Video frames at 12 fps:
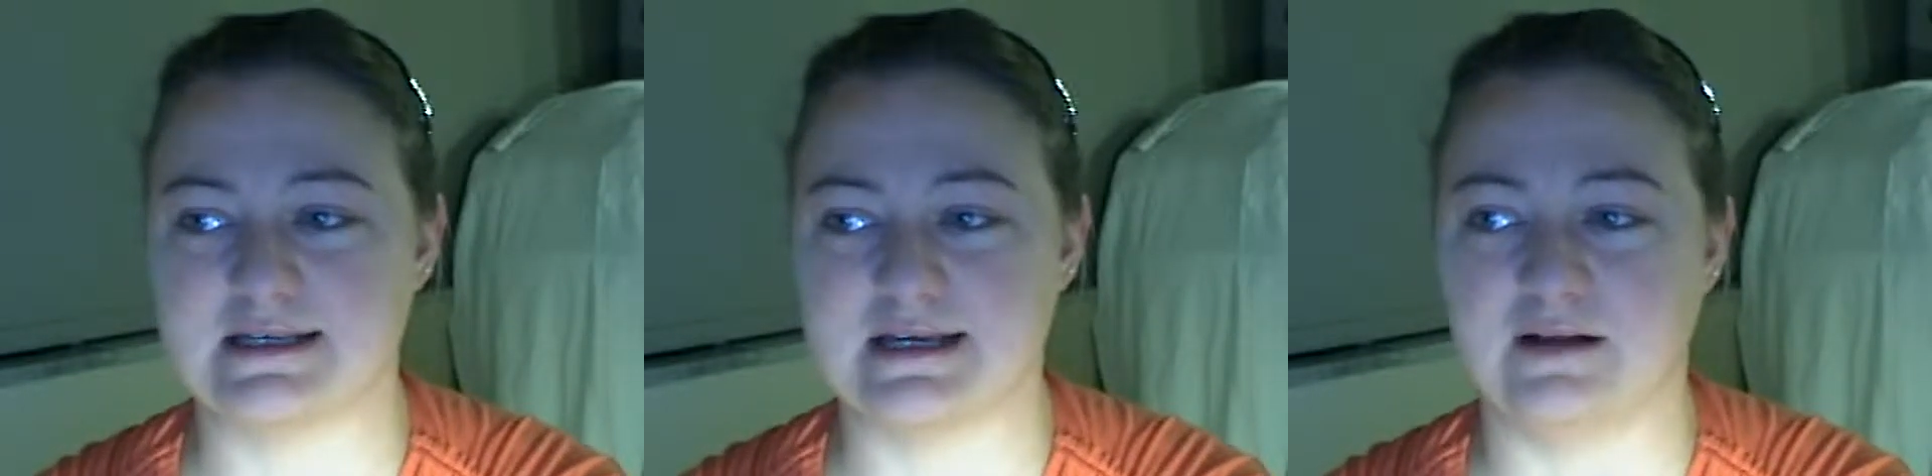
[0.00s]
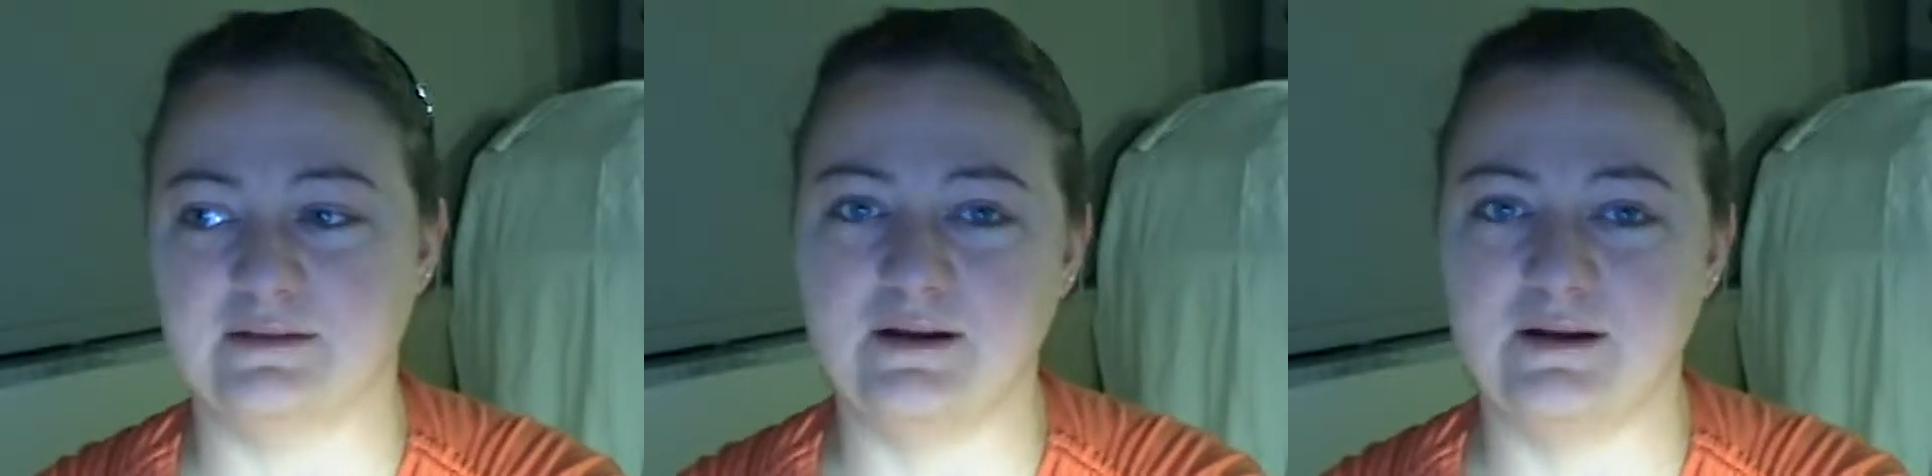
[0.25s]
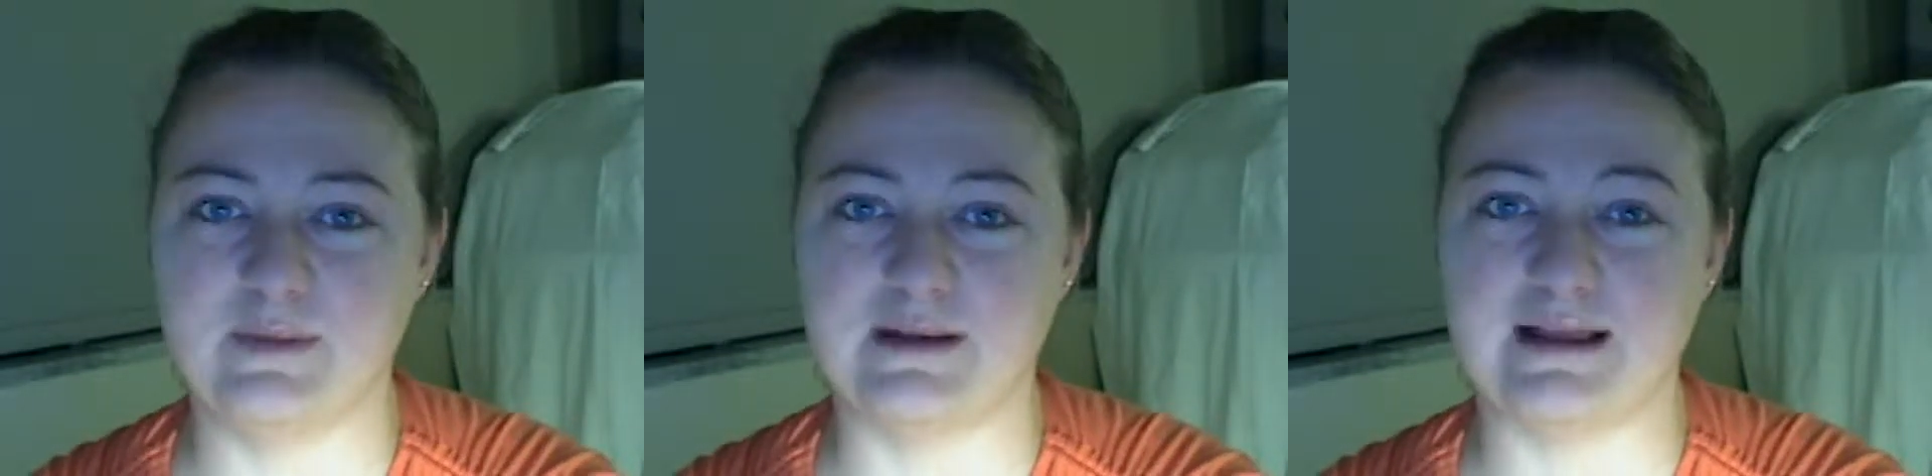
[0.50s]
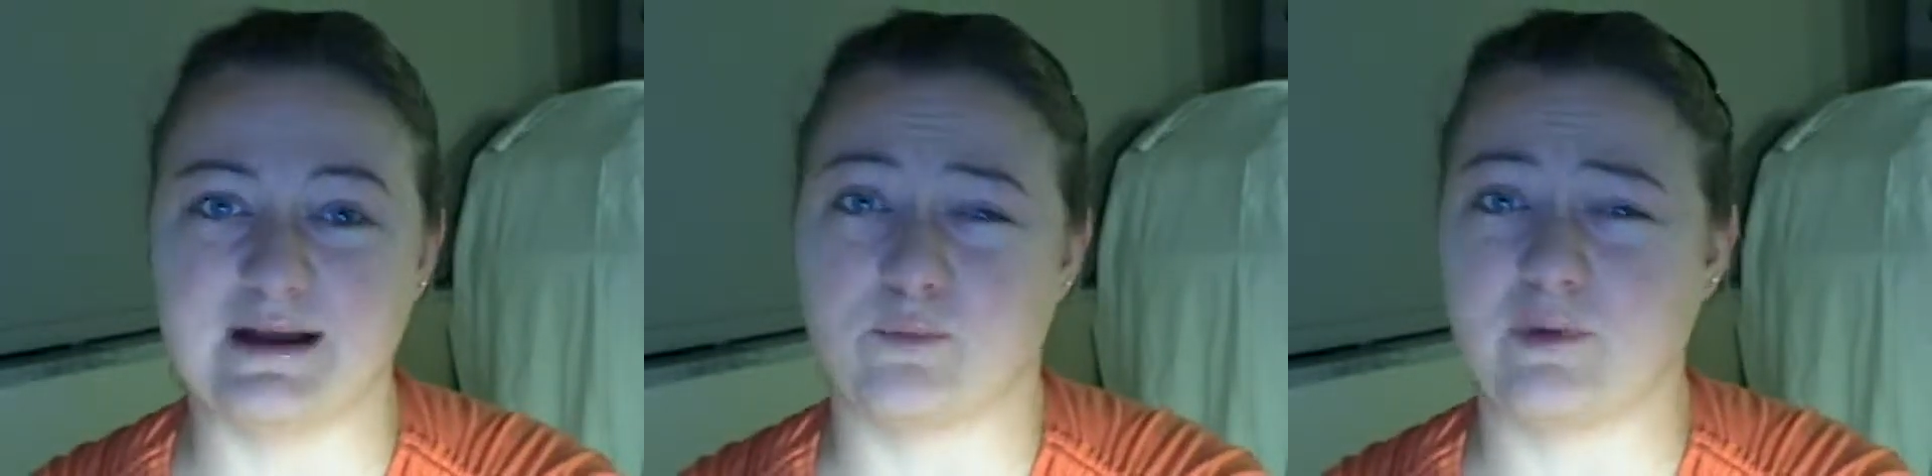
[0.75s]
a little bit
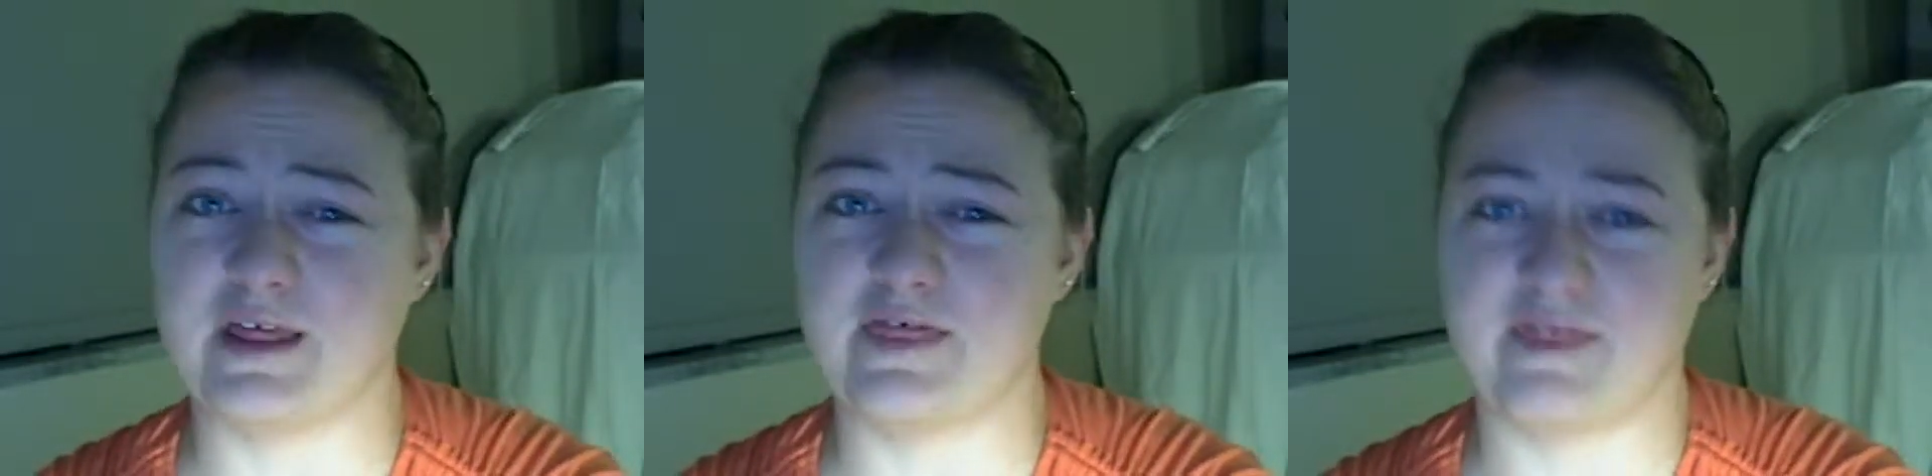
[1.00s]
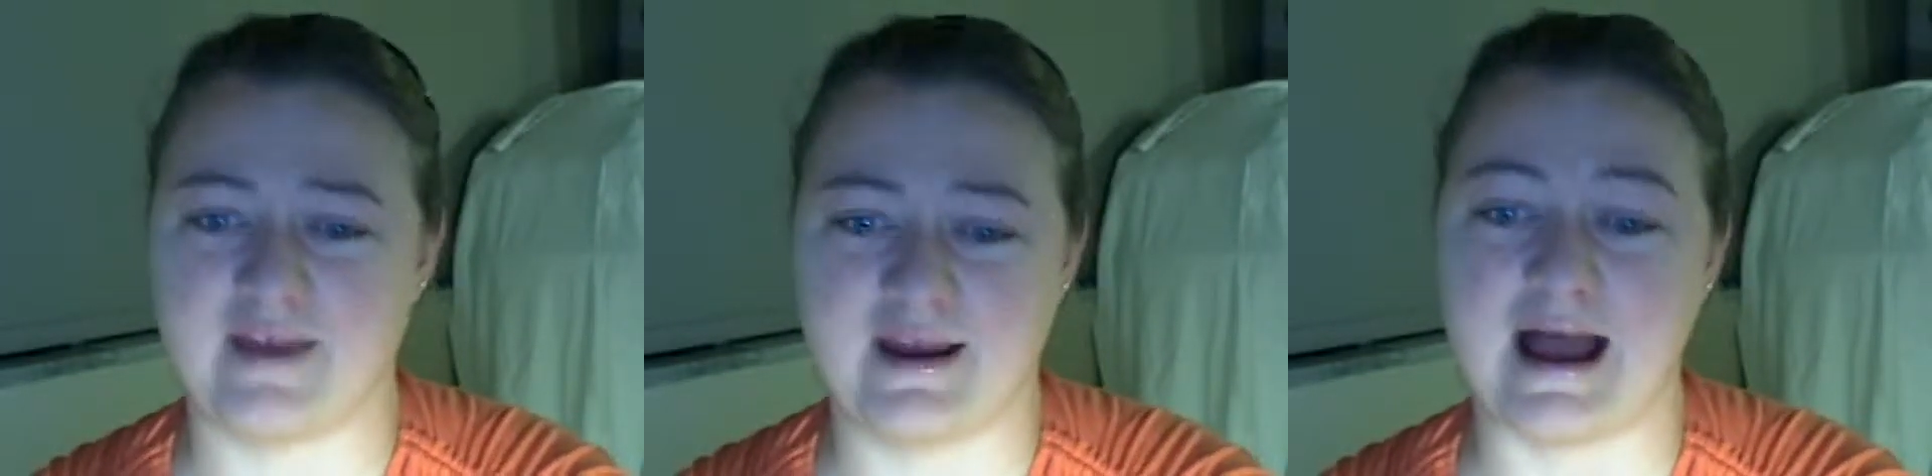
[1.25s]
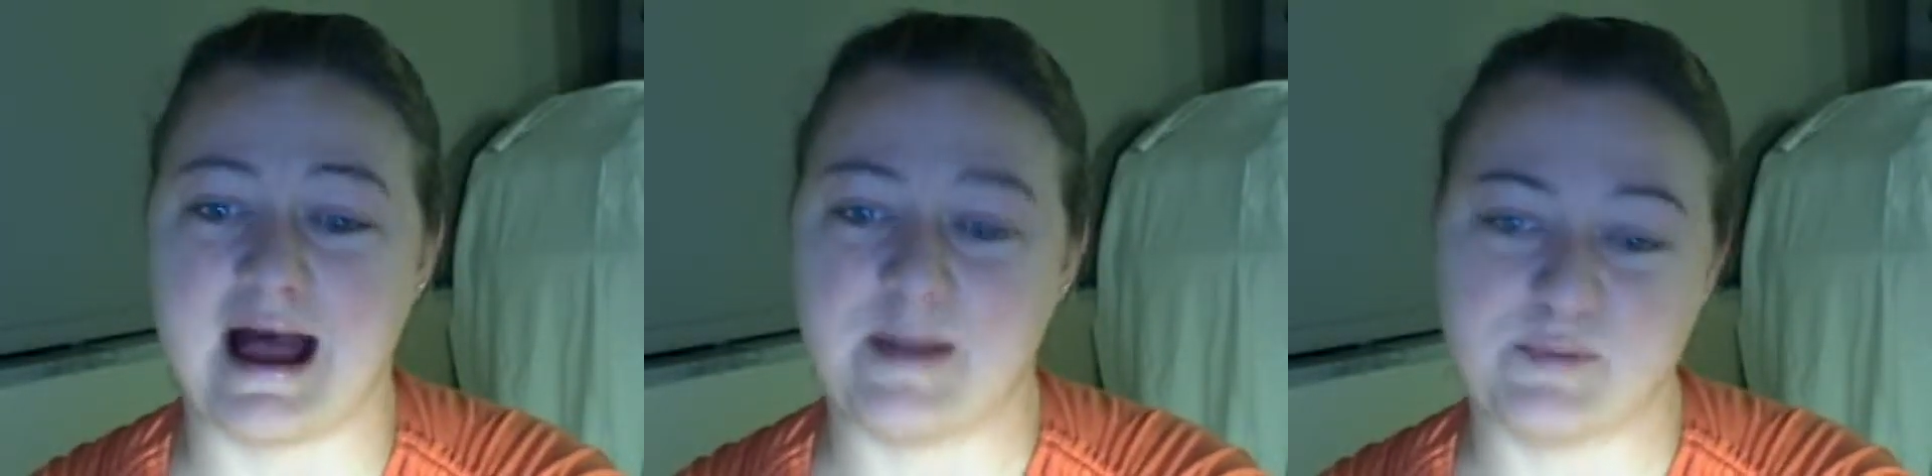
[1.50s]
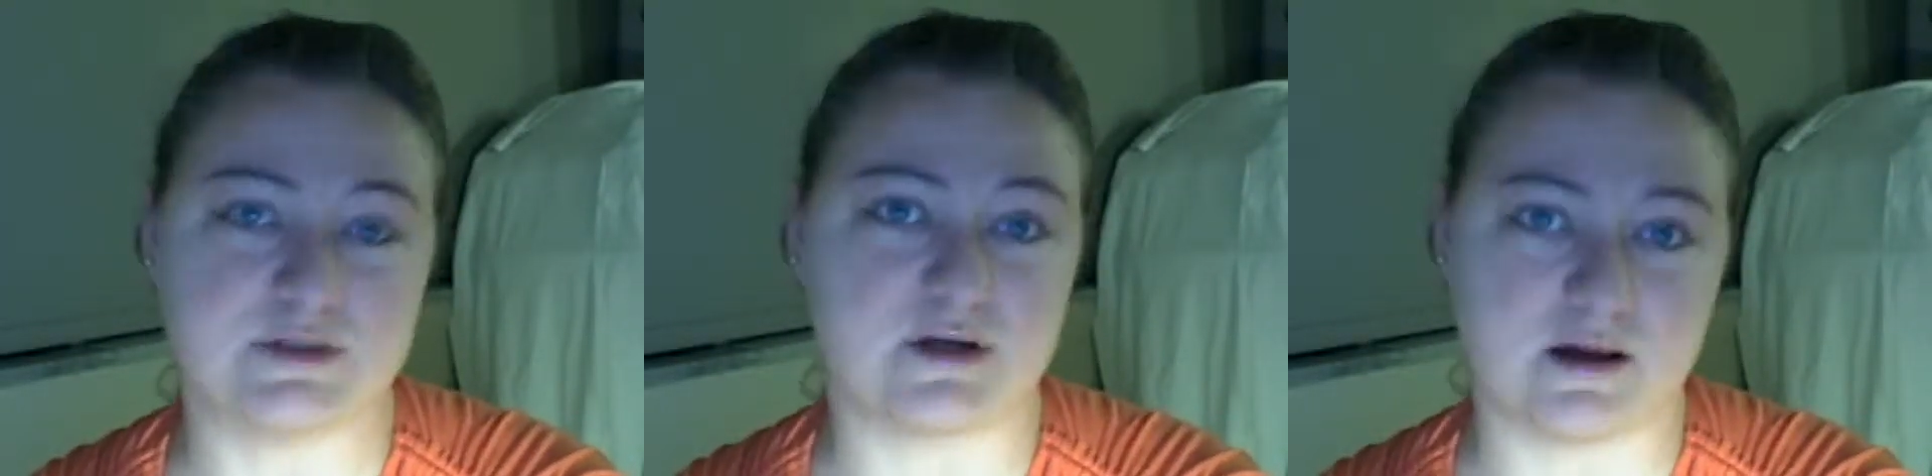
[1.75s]
like a really thin
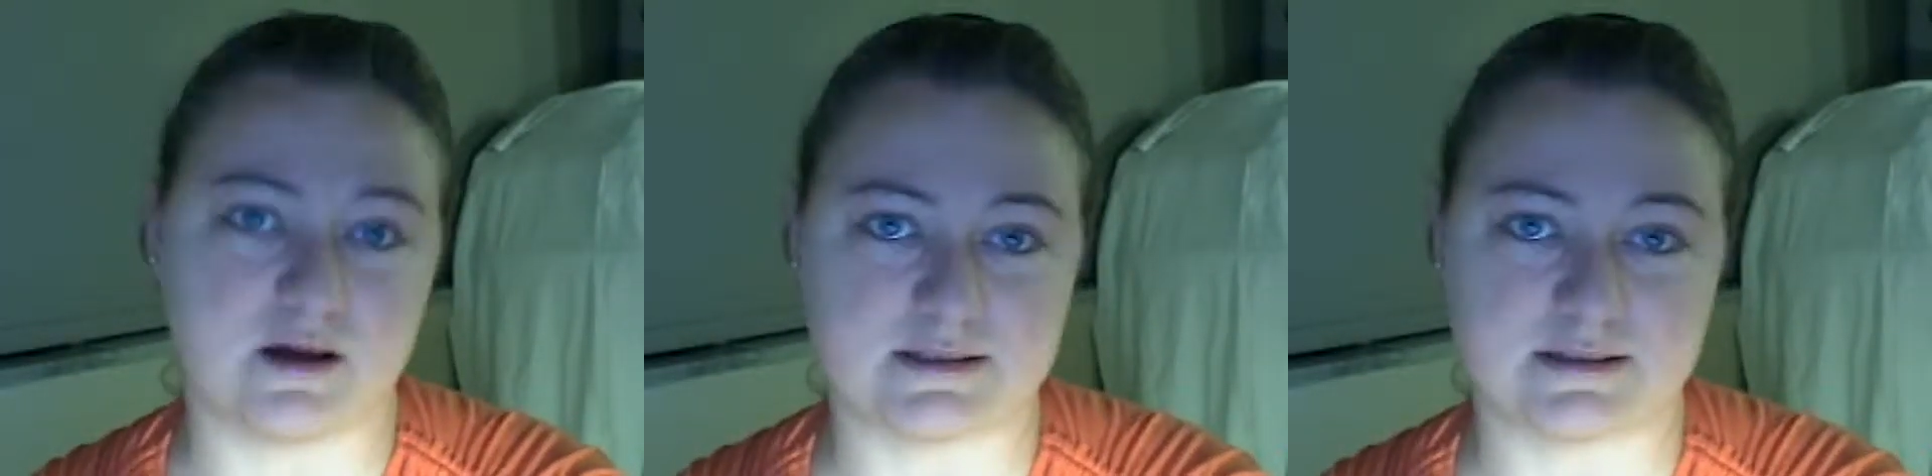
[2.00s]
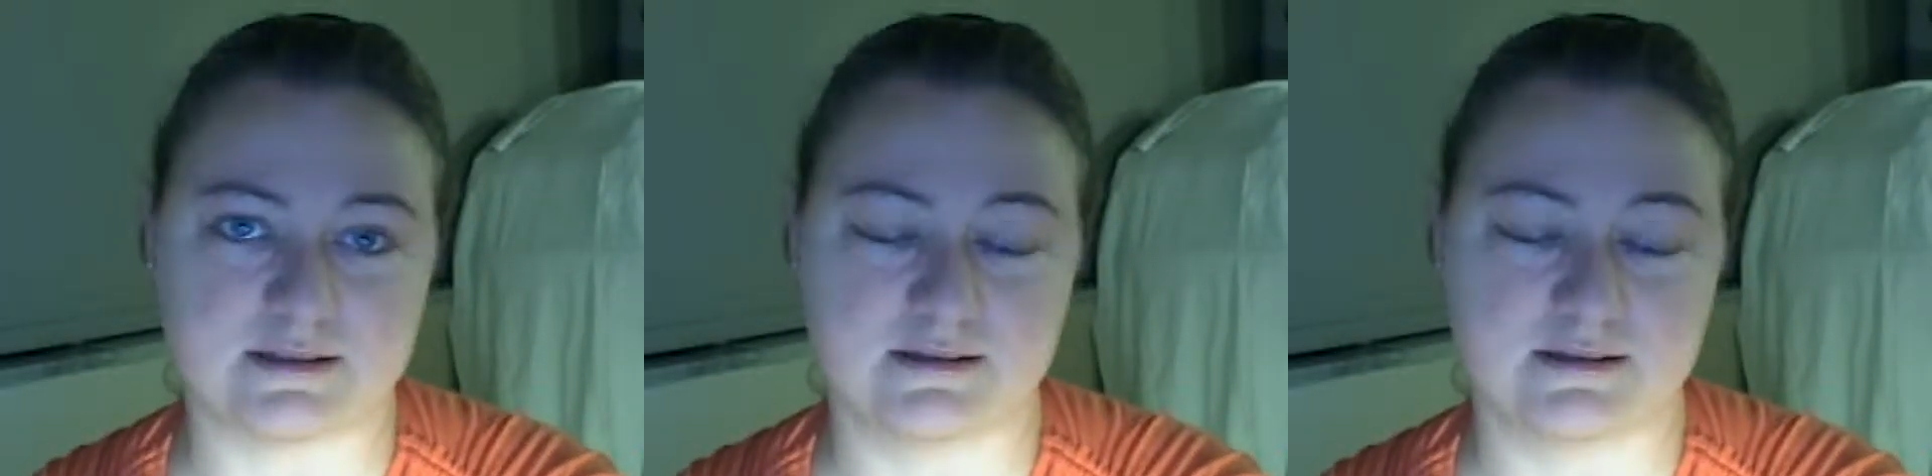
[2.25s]
applesauce.